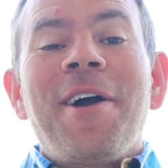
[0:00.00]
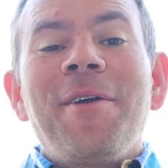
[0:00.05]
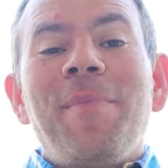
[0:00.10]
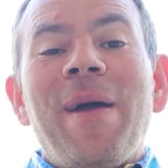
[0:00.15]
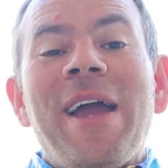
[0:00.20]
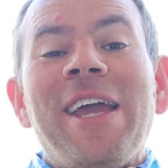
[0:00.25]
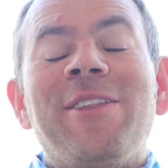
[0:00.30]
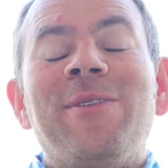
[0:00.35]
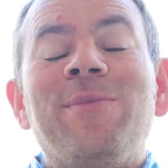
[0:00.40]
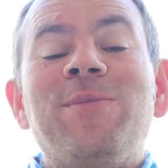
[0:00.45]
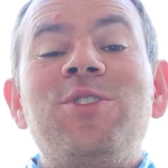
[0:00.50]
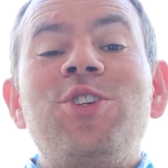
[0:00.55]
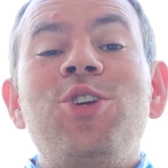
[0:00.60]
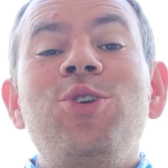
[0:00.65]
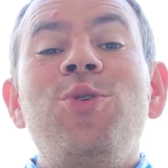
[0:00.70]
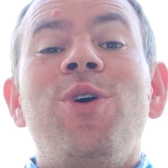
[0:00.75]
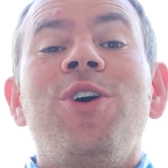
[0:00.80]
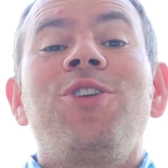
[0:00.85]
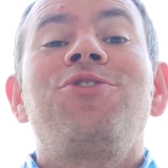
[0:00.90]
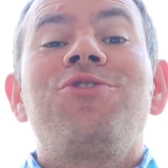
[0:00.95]
I pay them
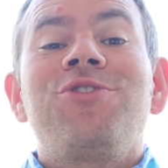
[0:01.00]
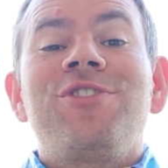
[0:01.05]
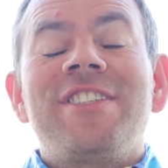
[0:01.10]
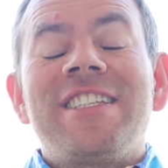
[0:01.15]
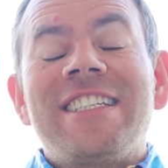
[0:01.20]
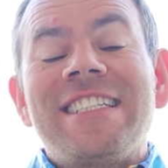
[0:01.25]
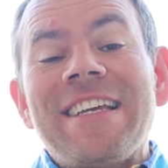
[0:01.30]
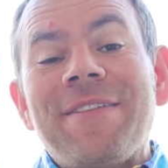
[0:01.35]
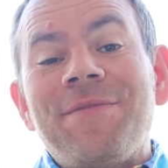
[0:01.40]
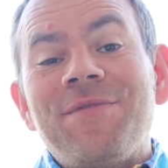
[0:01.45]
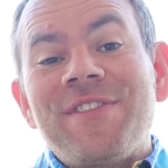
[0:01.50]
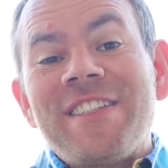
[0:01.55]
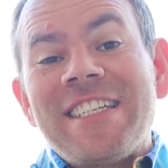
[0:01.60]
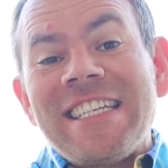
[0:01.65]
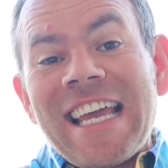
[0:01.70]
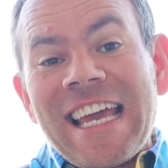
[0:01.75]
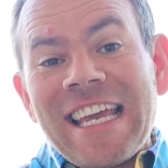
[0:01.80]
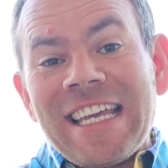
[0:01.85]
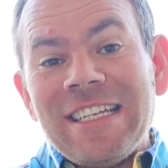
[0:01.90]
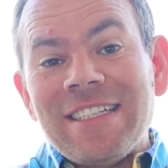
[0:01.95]

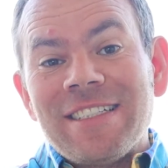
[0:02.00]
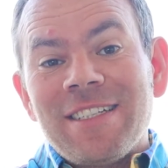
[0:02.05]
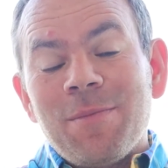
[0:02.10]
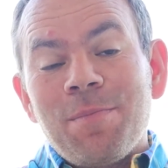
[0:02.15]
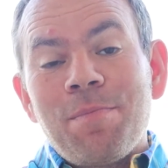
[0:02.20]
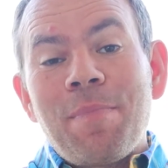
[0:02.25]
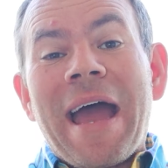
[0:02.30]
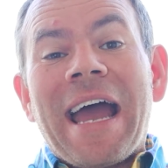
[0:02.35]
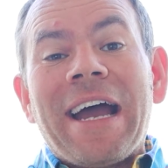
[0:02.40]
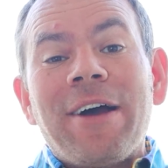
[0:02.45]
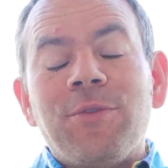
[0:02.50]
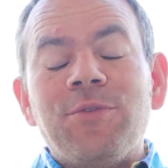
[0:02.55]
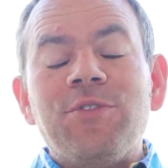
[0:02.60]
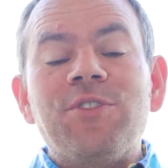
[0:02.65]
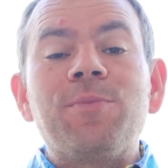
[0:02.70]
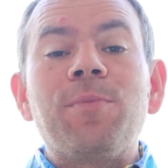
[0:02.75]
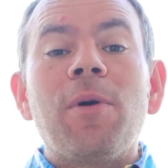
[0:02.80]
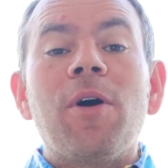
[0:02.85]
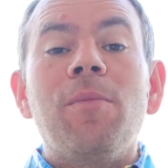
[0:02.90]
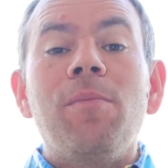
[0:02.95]
£278
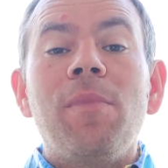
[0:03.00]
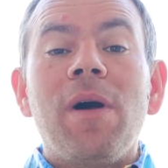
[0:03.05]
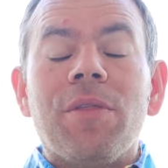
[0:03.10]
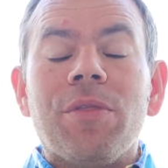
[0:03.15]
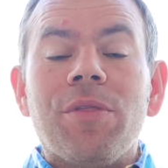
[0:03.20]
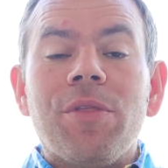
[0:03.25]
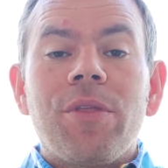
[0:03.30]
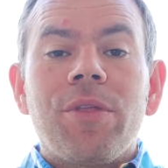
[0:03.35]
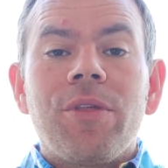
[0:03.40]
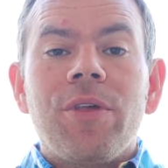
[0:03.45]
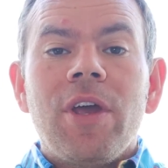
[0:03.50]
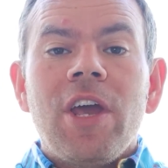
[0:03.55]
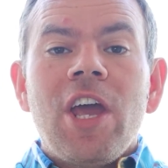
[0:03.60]
per month,